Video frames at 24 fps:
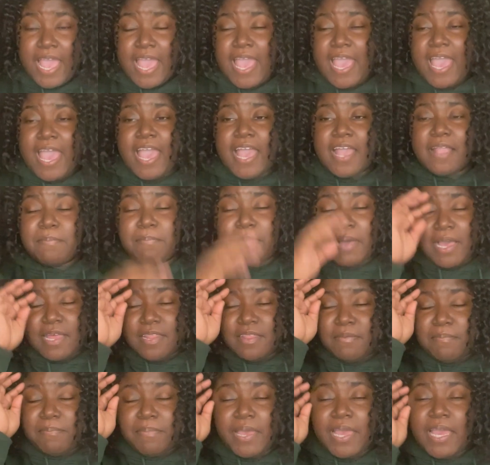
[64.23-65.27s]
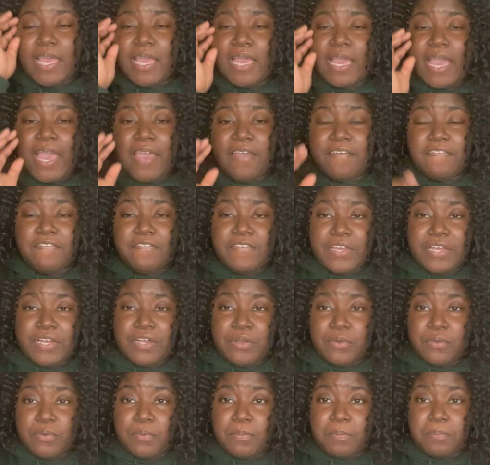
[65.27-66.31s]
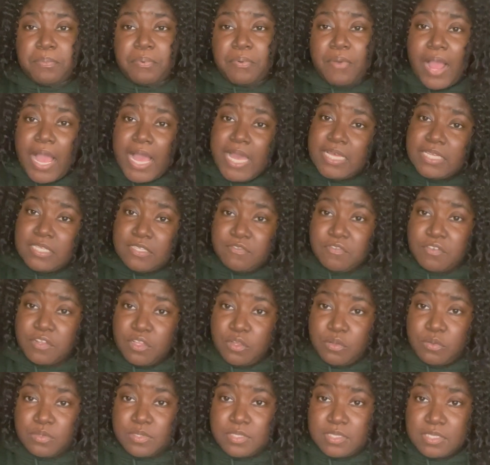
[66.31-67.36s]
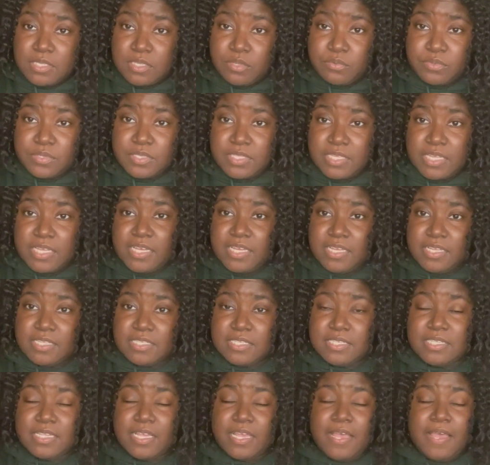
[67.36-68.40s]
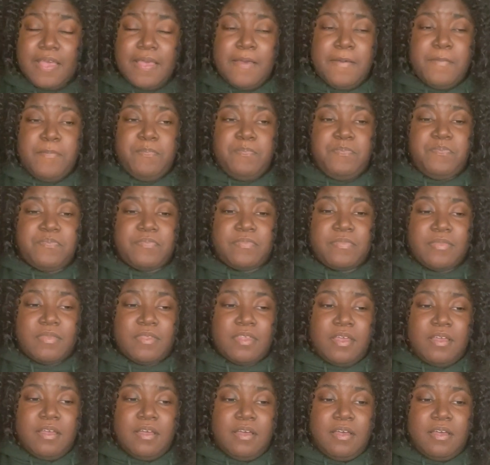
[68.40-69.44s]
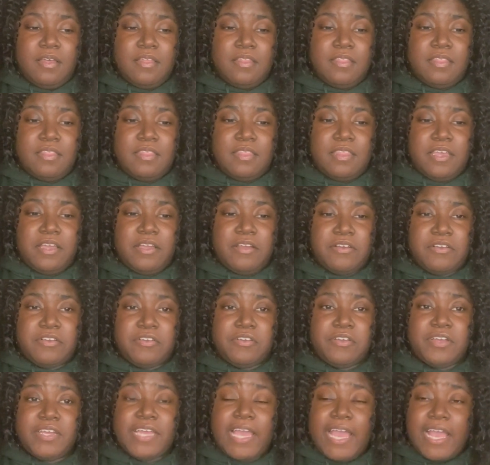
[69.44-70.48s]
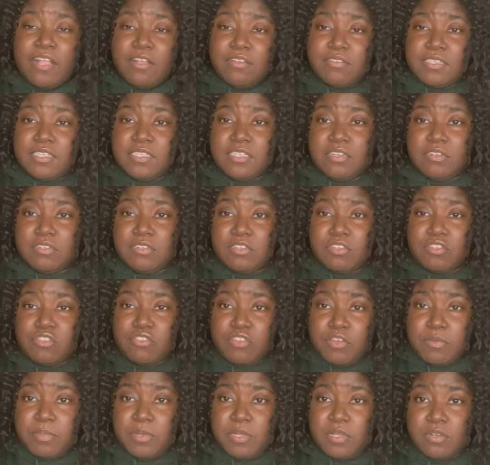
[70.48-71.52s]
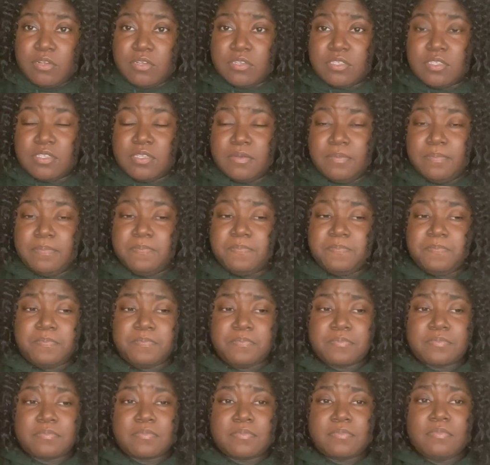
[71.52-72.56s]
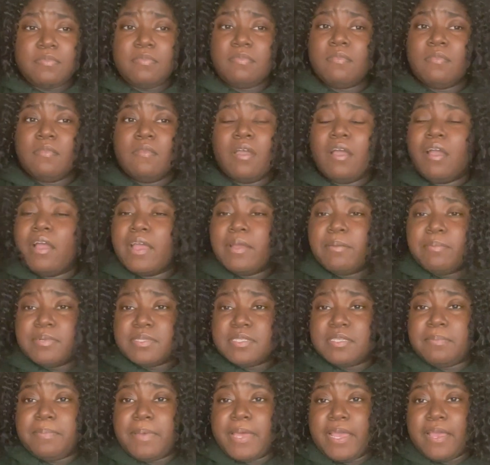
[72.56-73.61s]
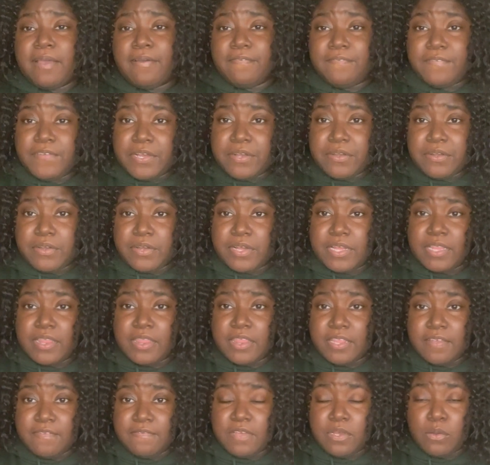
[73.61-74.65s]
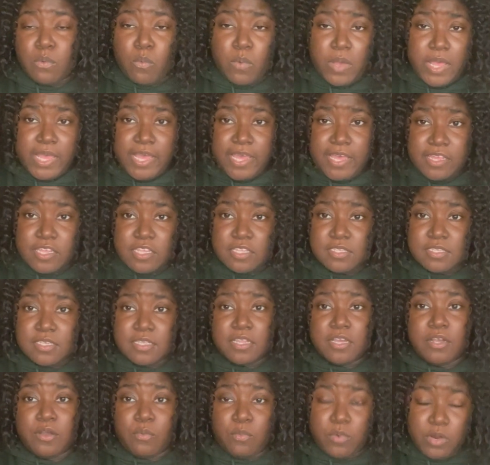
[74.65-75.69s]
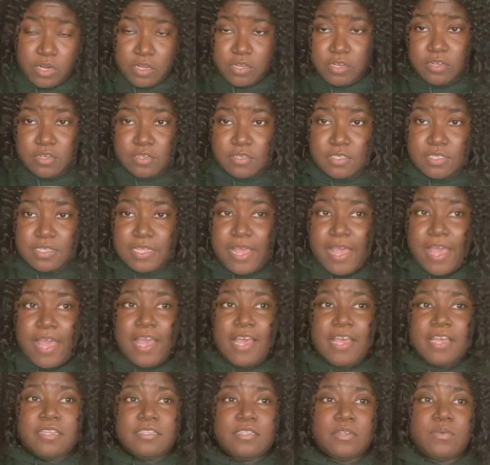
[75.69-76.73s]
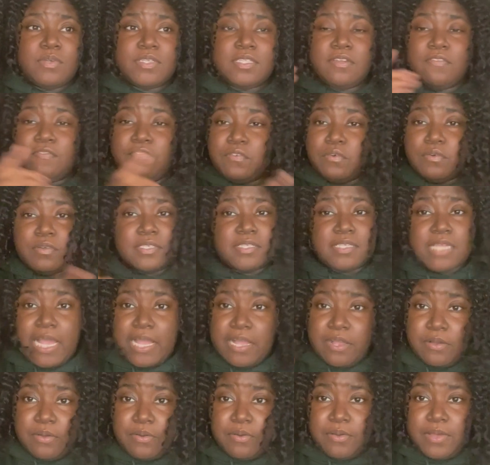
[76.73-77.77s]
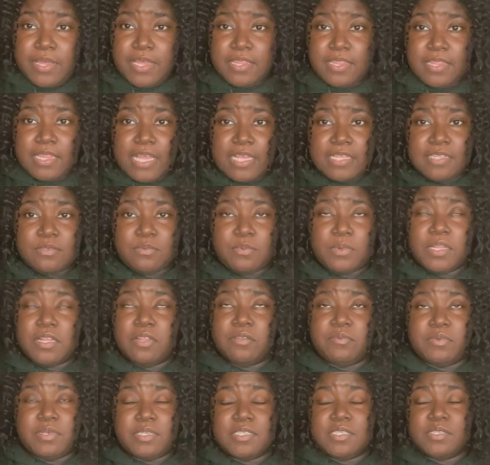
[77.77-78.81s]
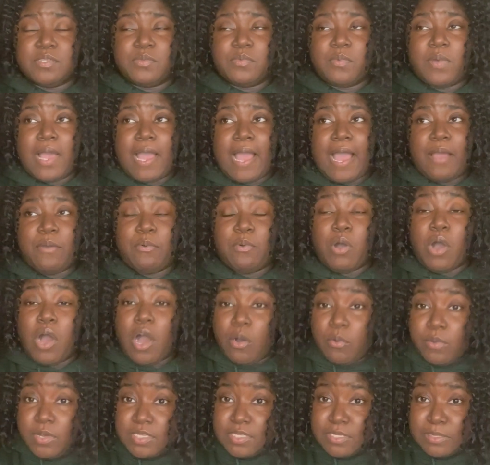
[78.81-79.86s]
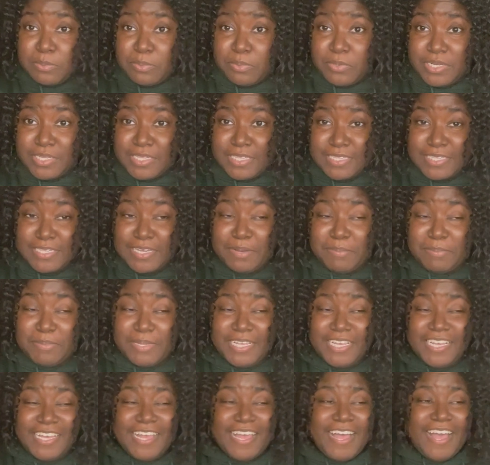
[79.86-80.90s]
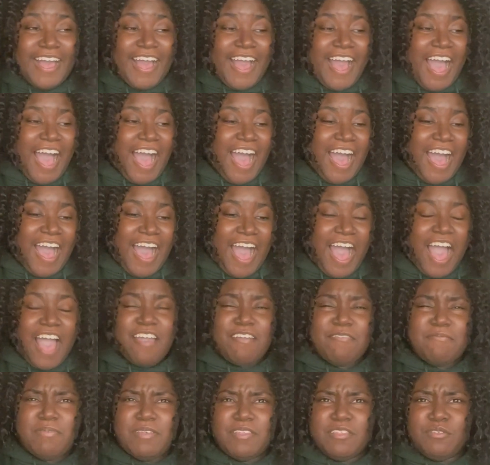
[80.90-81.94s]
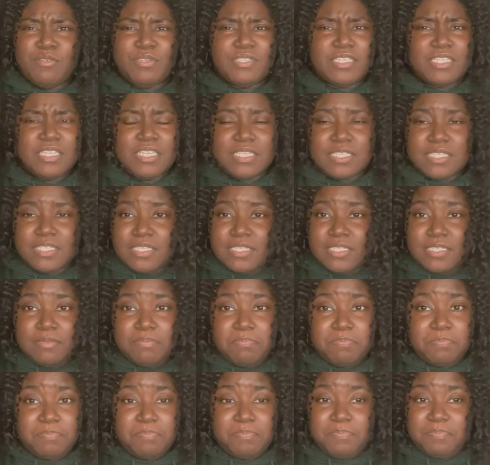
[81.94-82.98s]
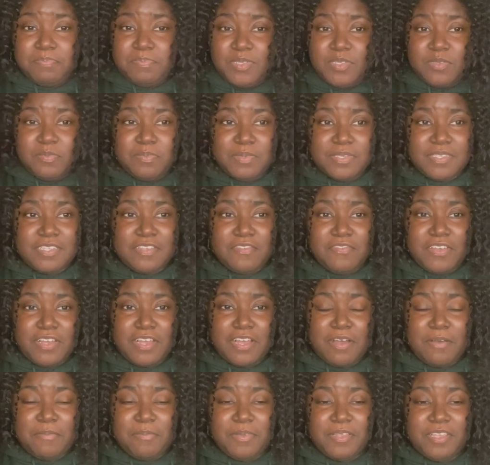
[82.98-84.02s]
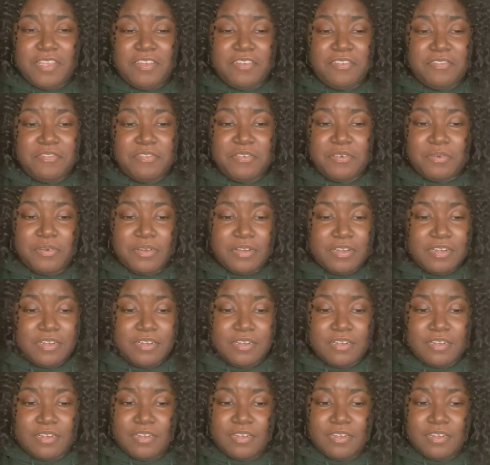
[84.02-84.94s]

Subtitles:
And by them paying a fair price for those things, their creators and their distributors are able to pay a fair and living wage to their workers. So it's a full cycle, and that's one of the reasons why I will always support this company. I have been using this specific company for